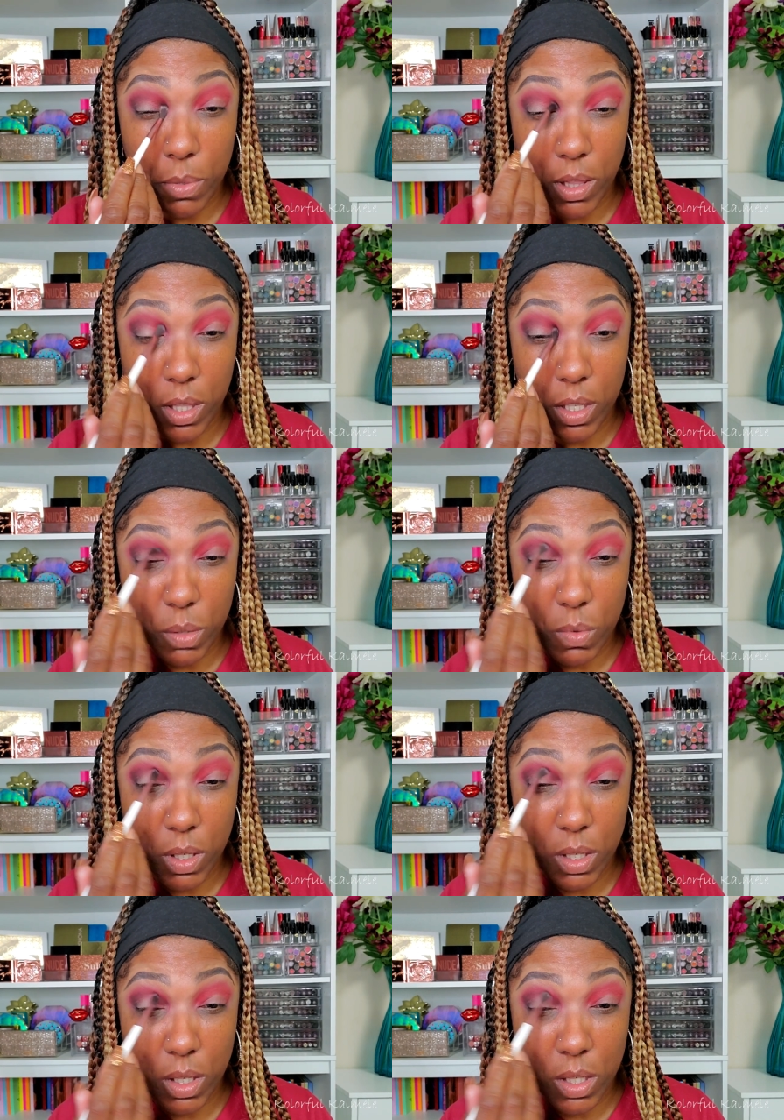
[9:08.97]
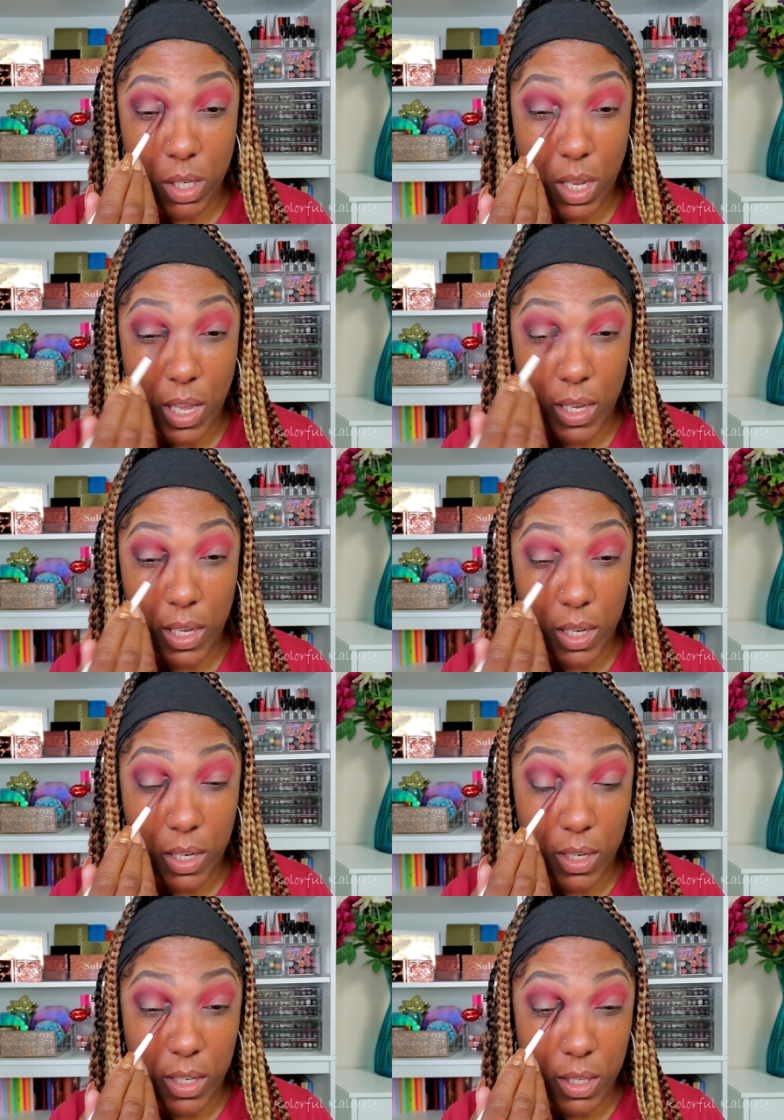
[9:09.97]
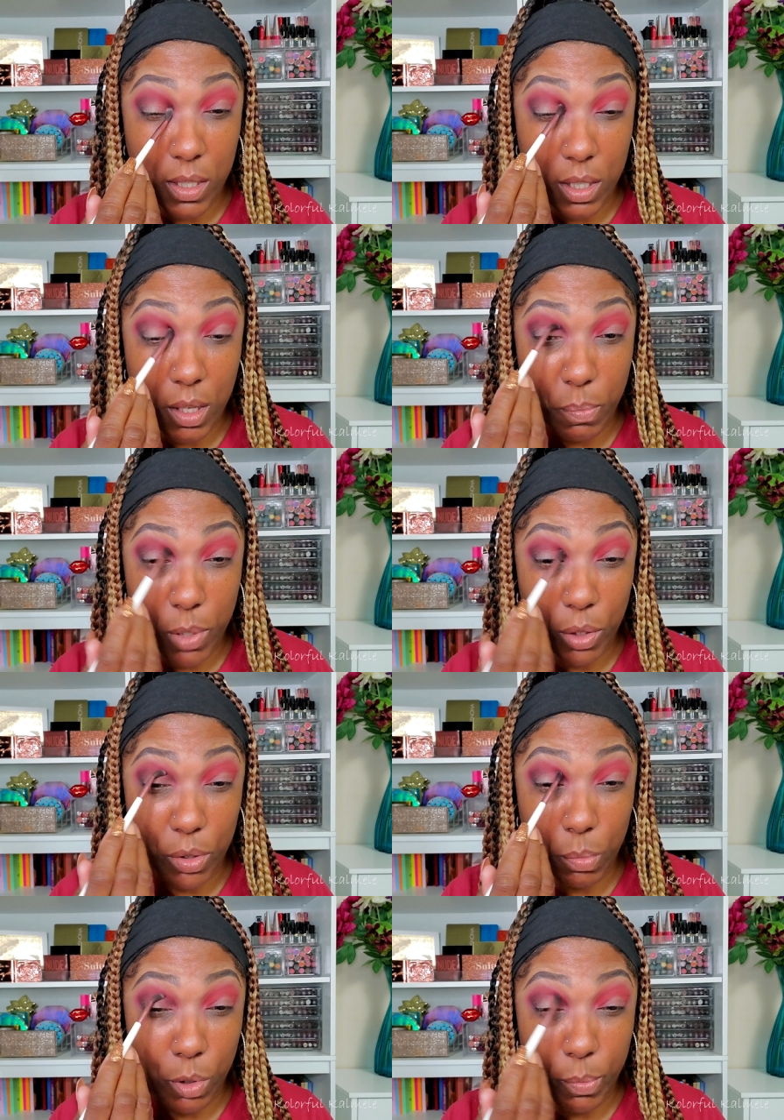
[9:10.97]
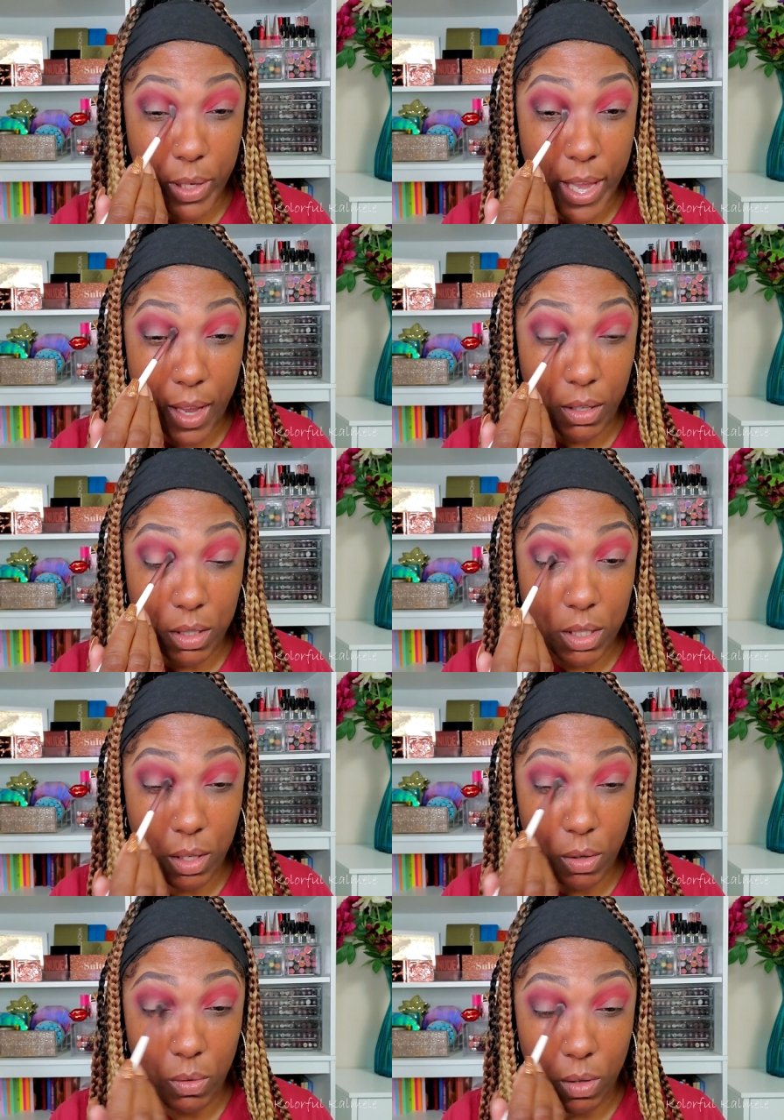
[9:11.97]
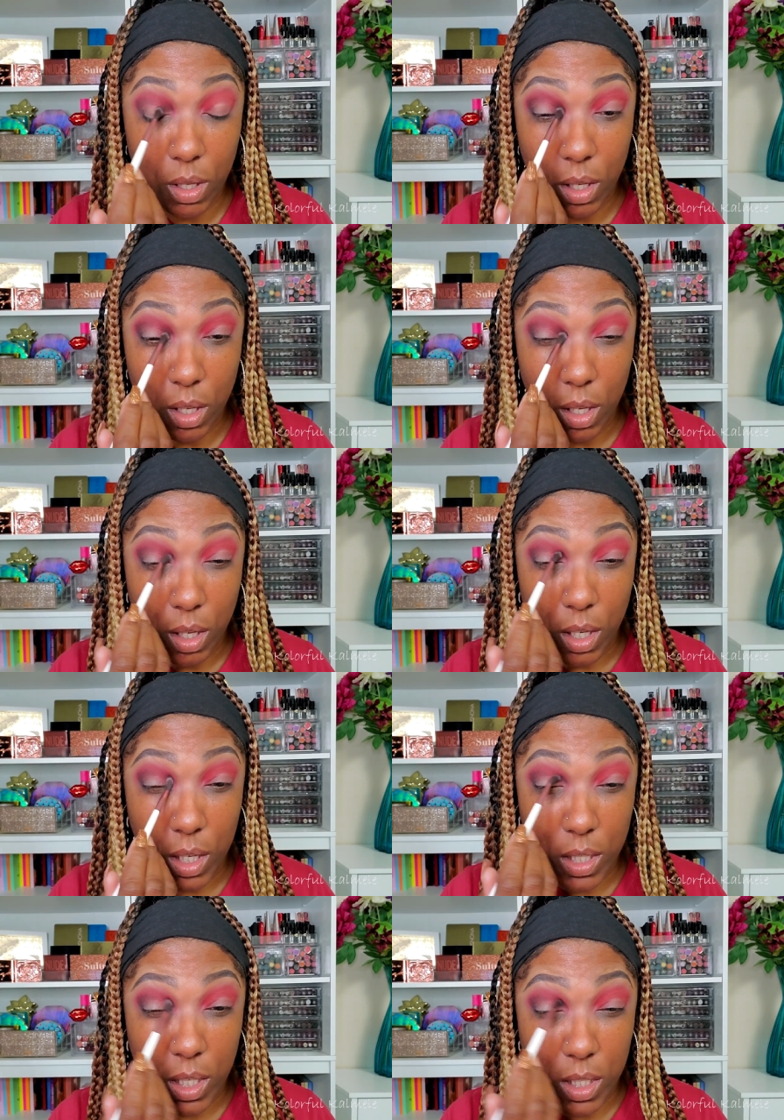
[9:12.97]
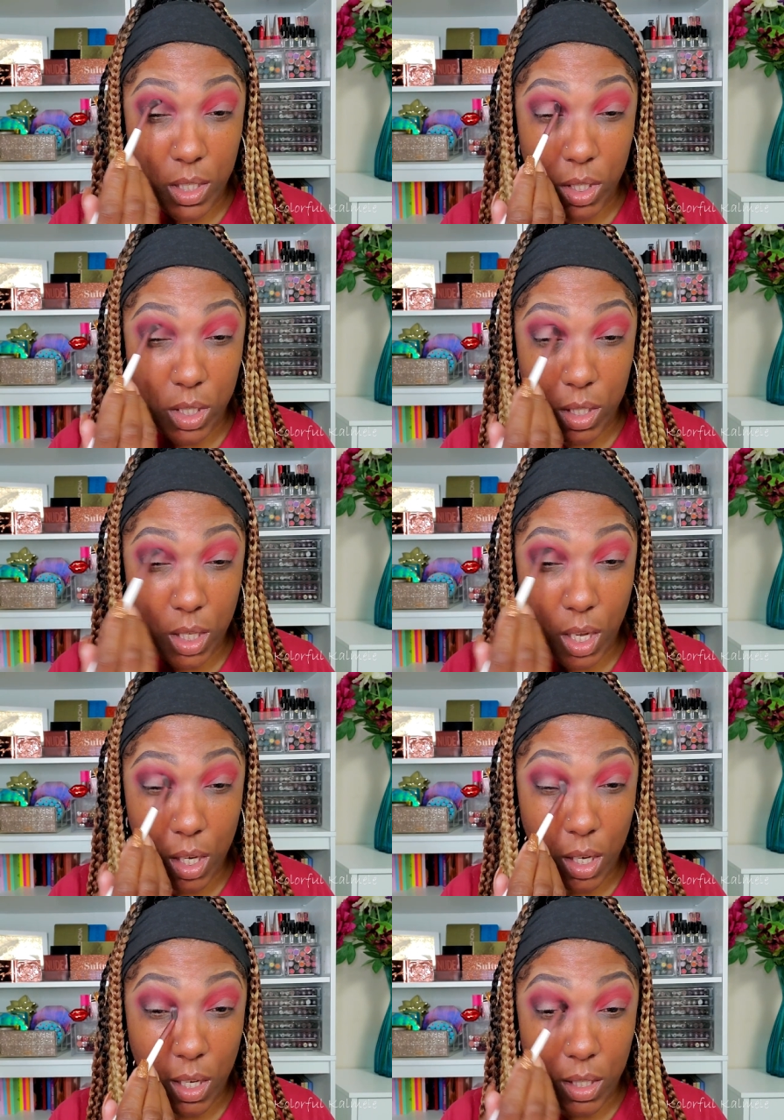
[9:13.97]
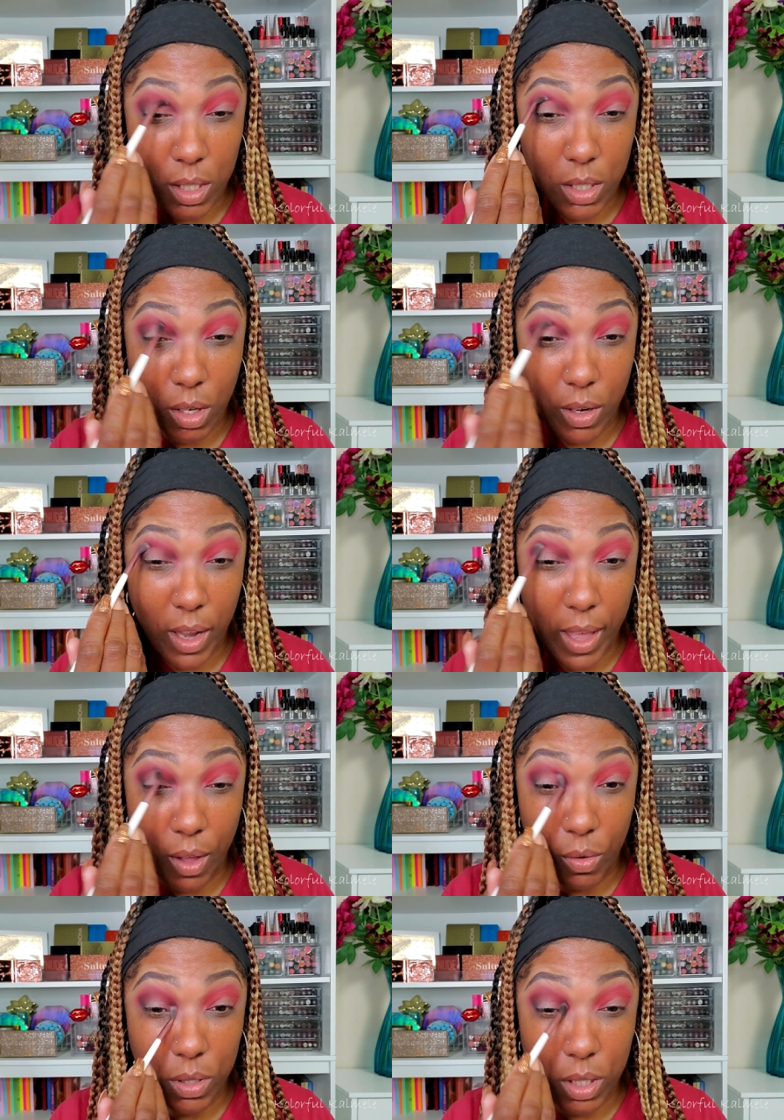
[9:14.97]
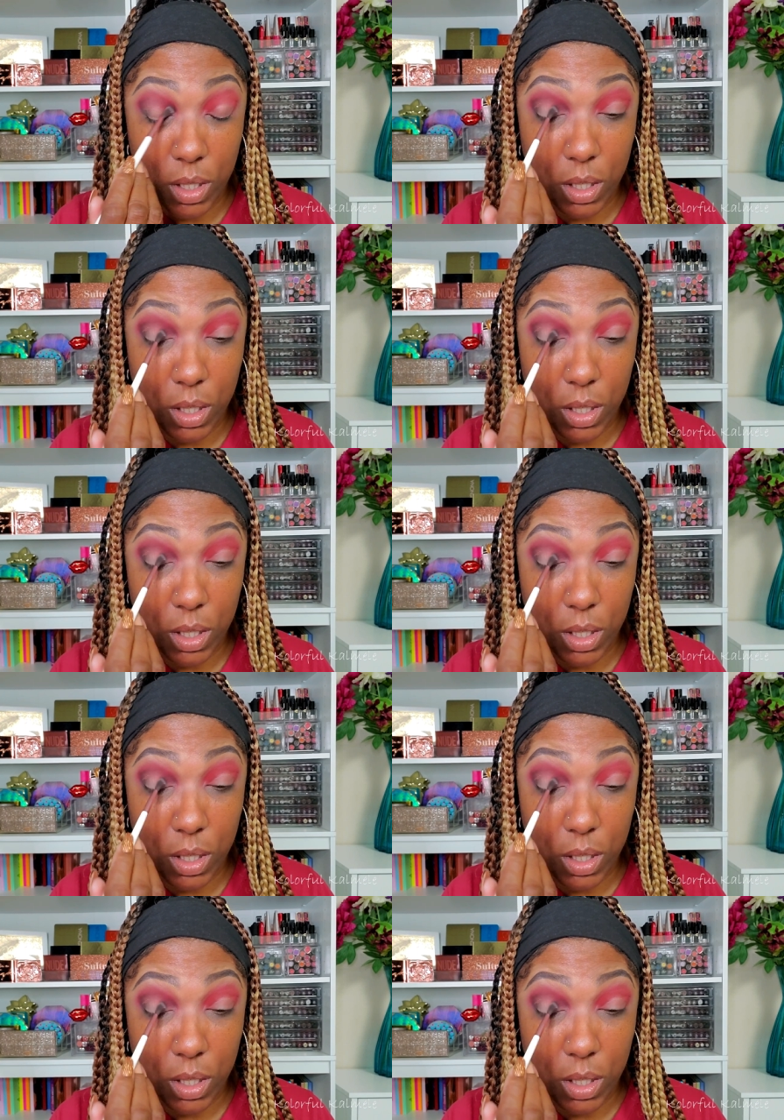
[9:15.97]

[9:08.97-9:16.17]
But this one looks like it is a buildable black, so it doesn't just kind of like start out